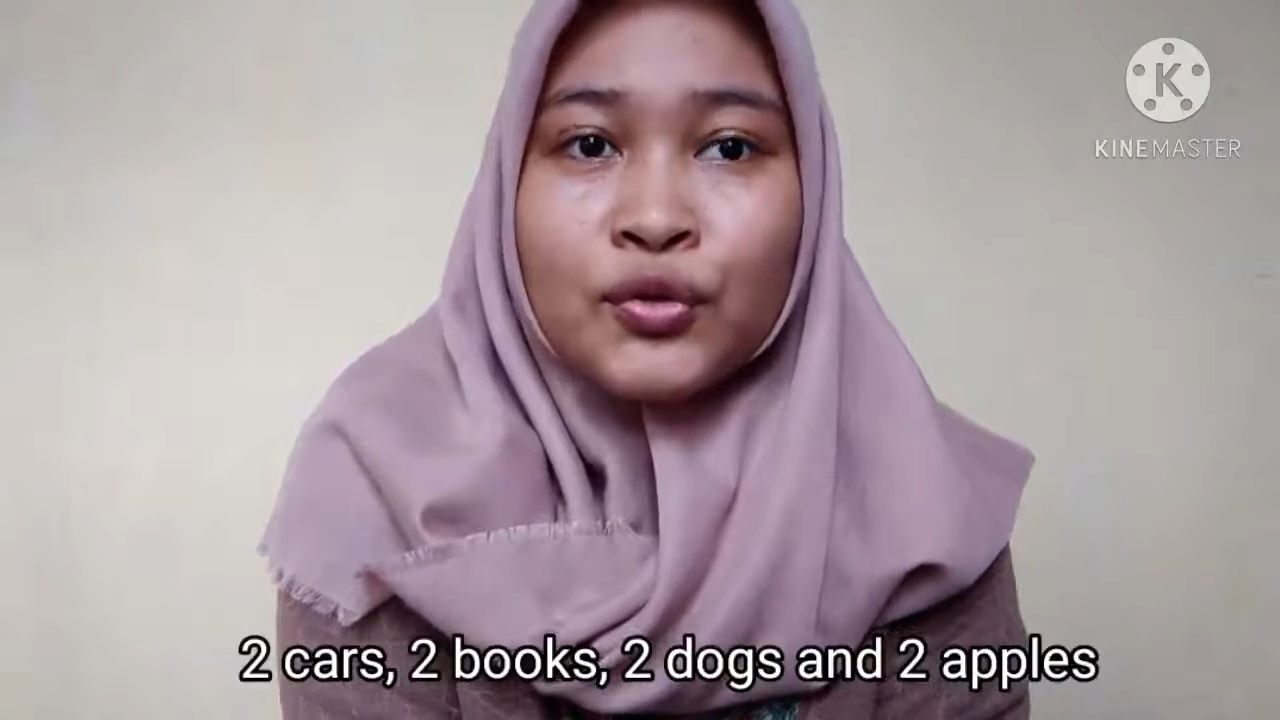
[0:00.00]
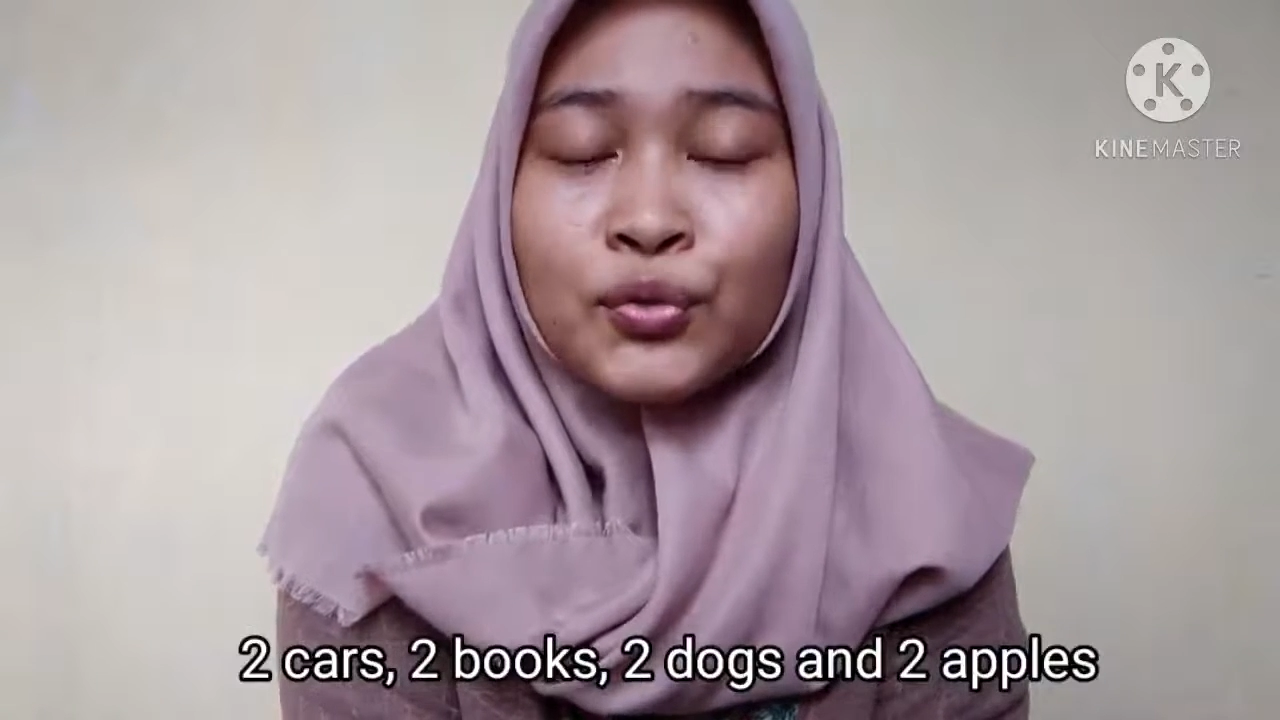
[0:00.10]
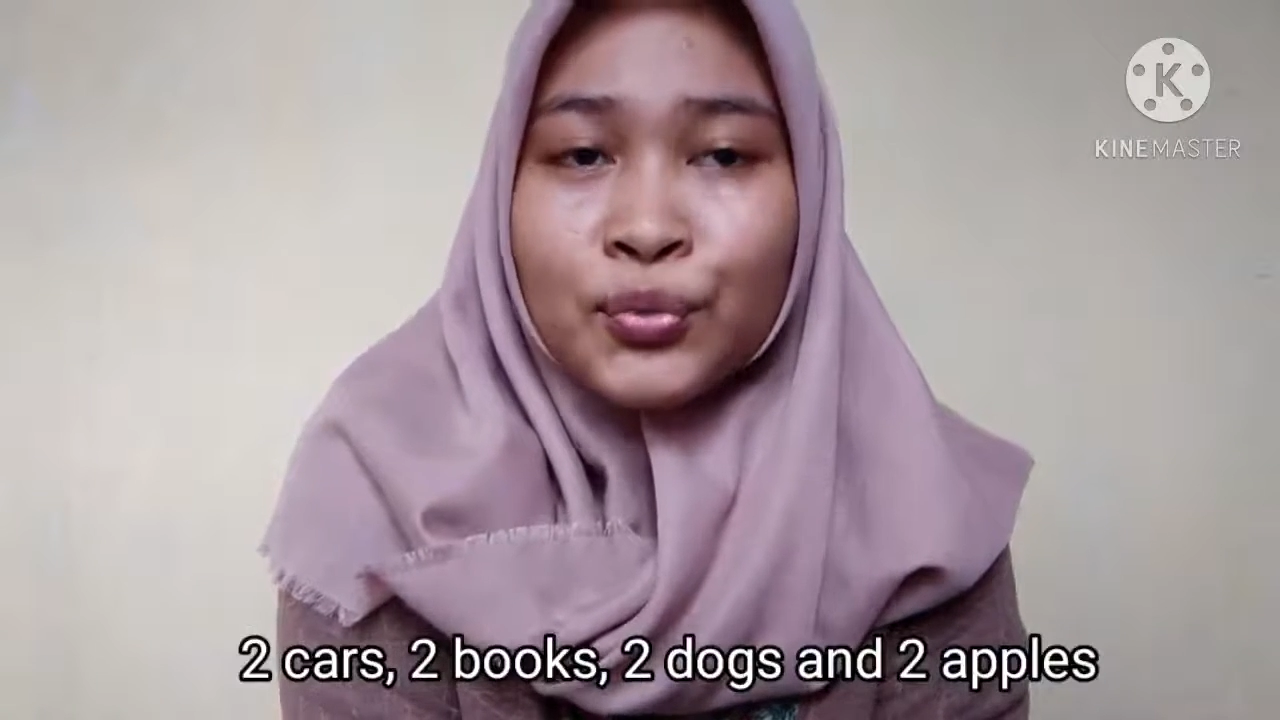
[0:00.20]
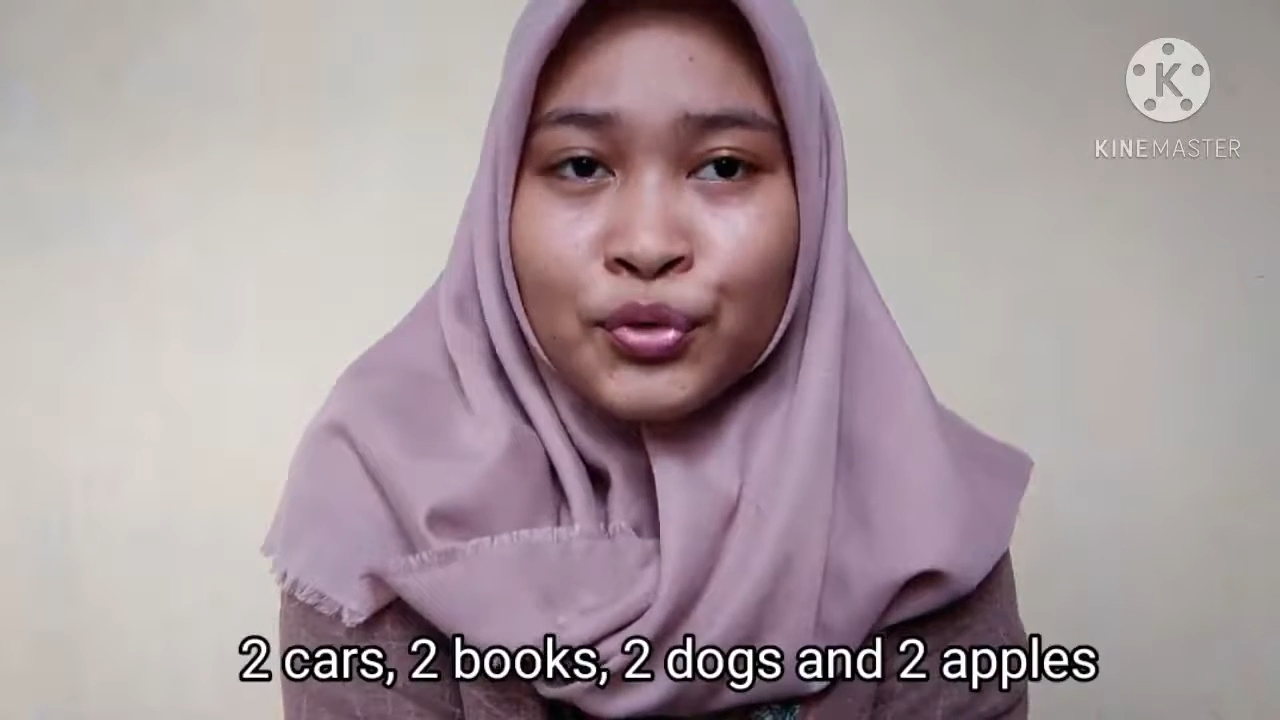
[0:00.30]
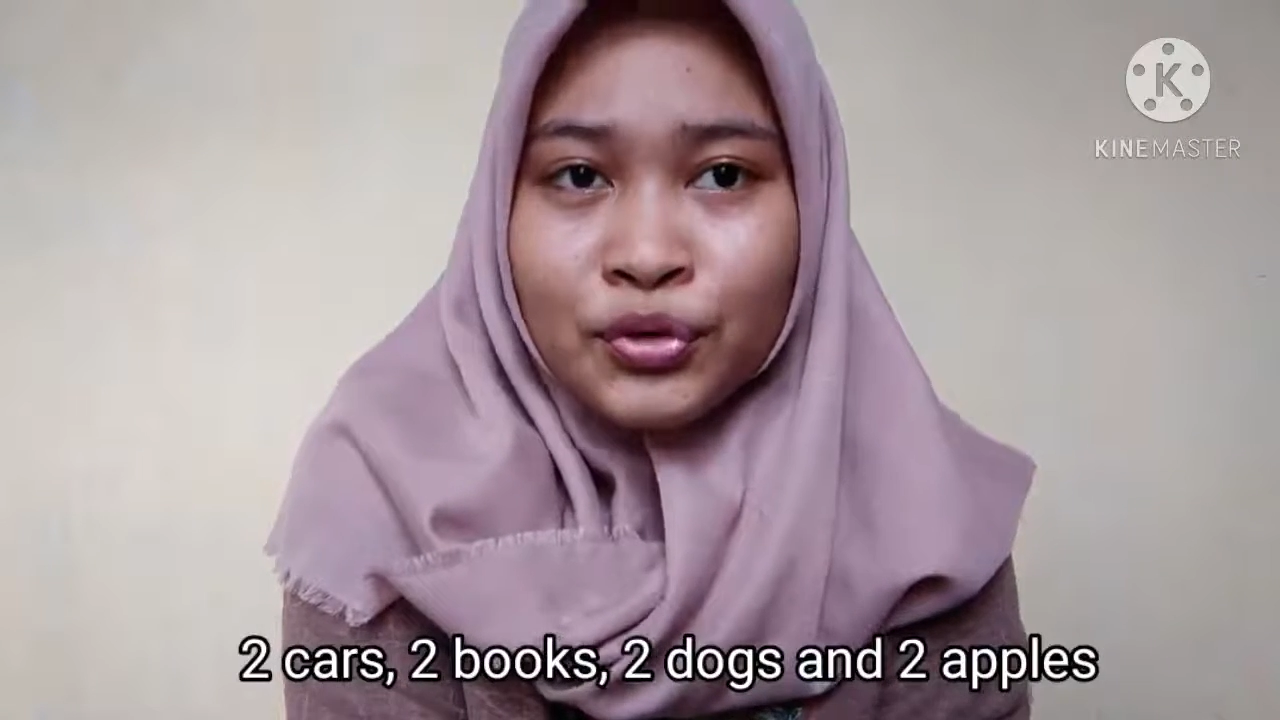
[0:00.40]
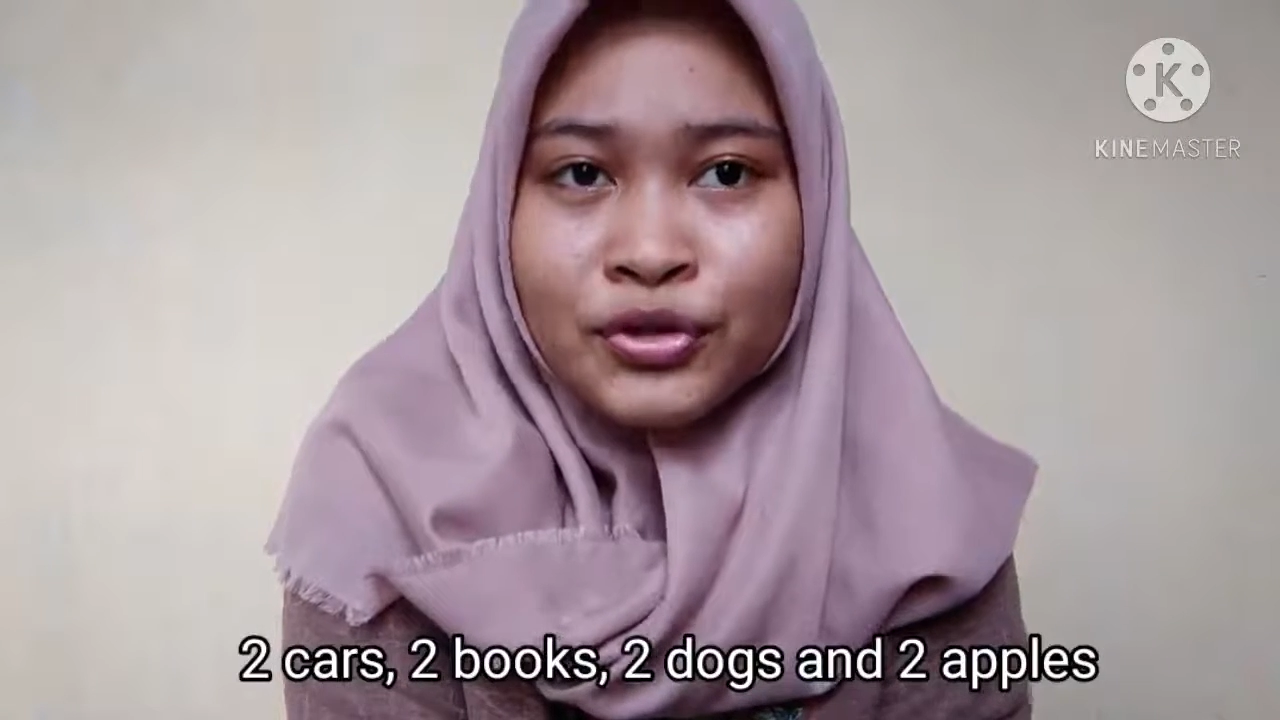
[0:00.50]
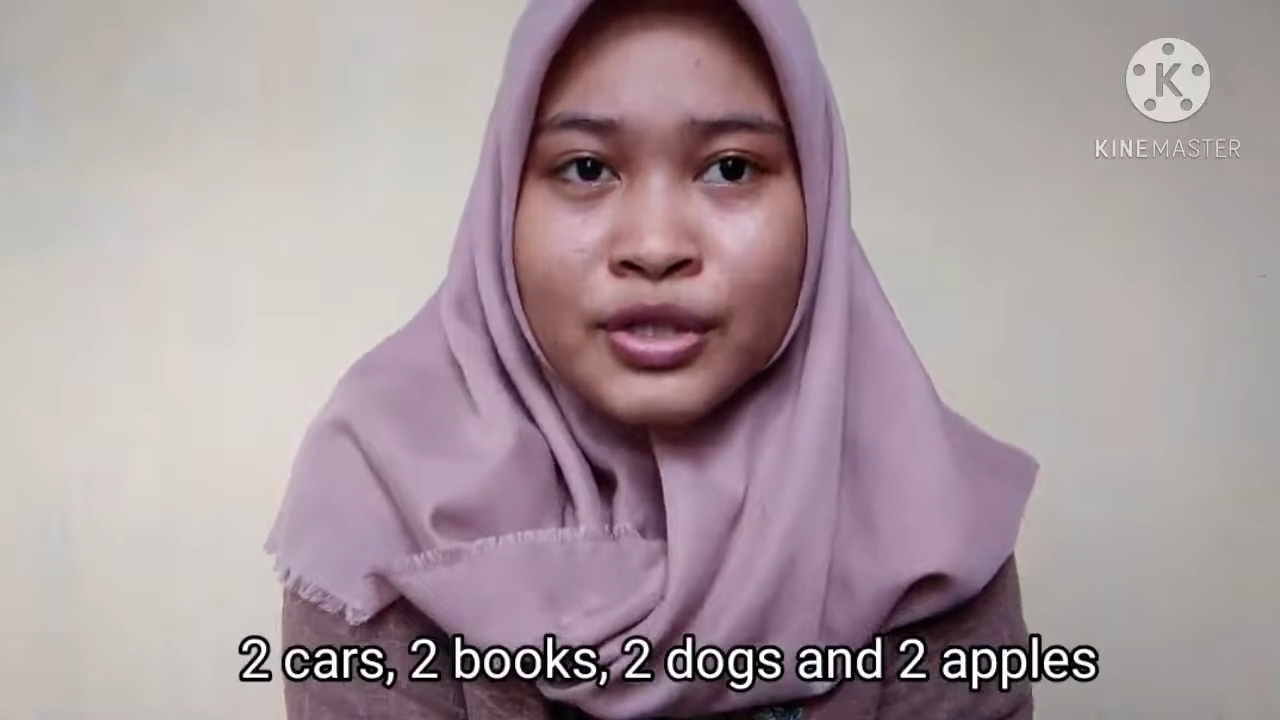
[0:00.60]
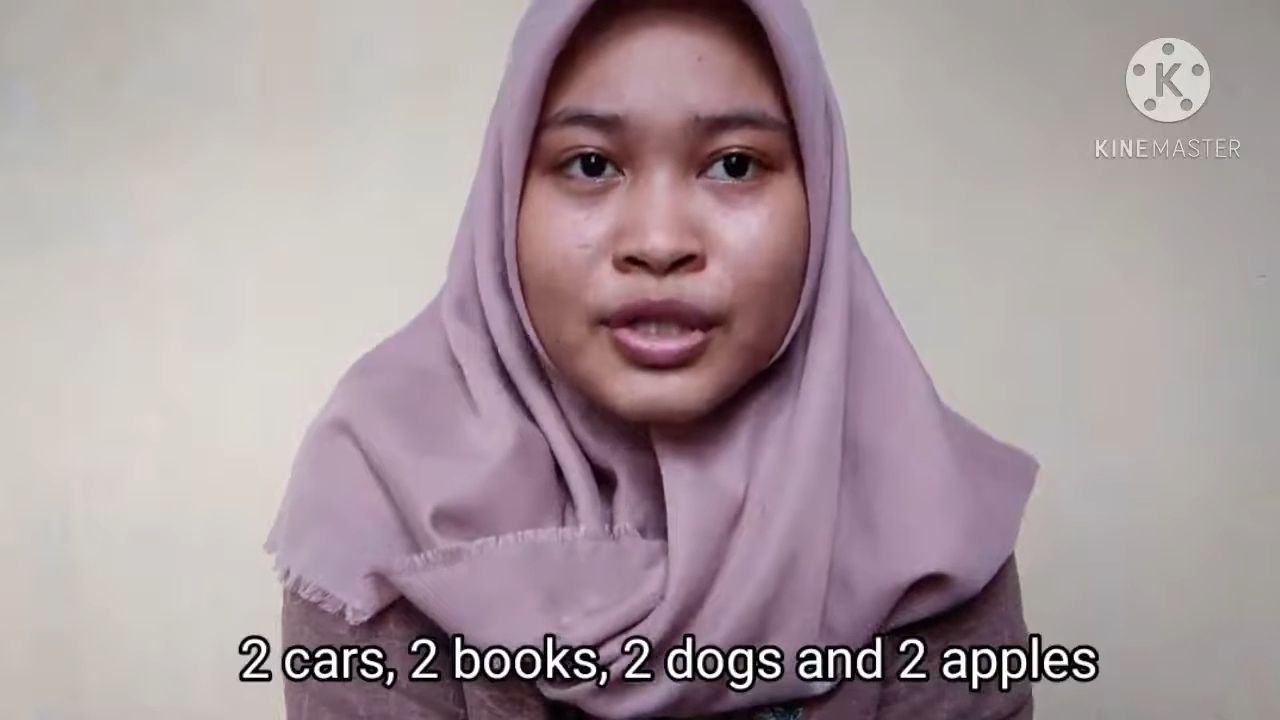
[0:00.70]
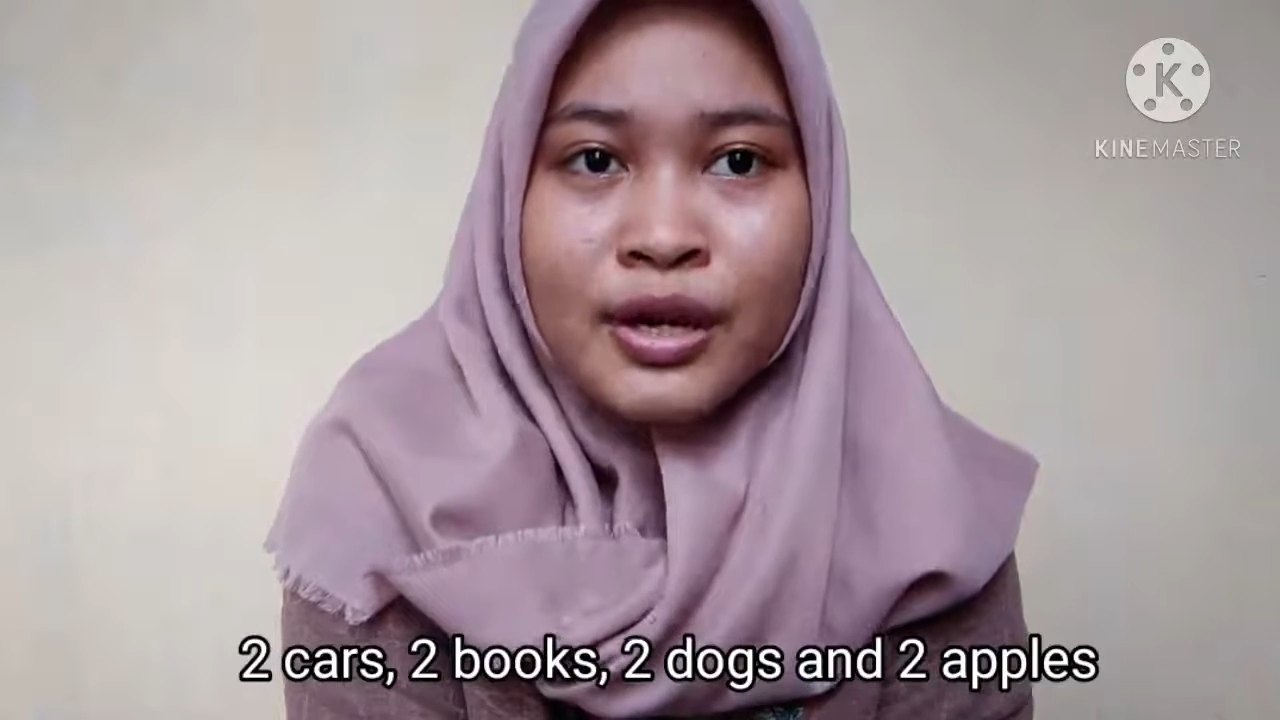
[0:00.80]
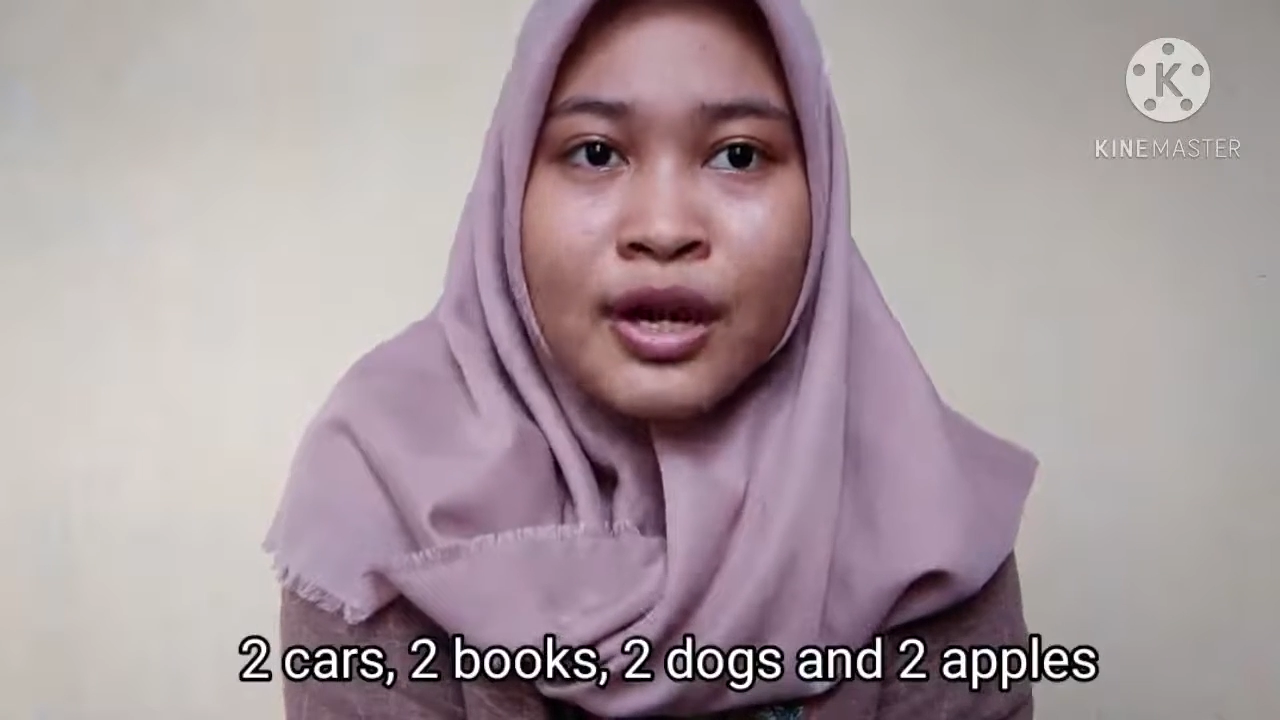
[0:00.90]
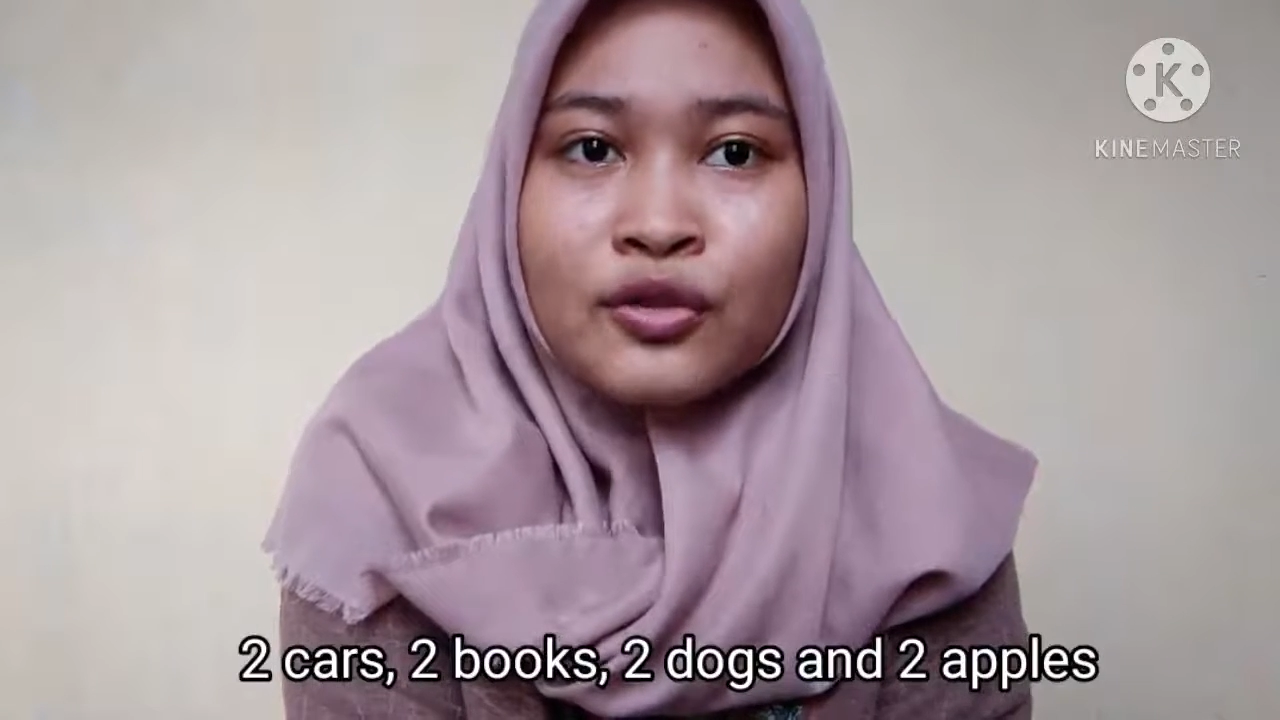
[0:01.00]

2 books,